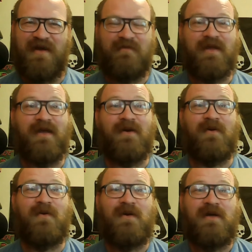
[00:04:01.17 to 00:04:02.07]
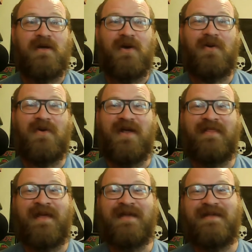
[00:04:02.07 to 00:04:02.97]
I'm like, "Oh, okay,
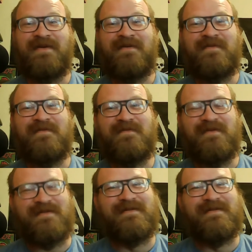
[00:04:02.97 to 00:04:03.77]
thank you."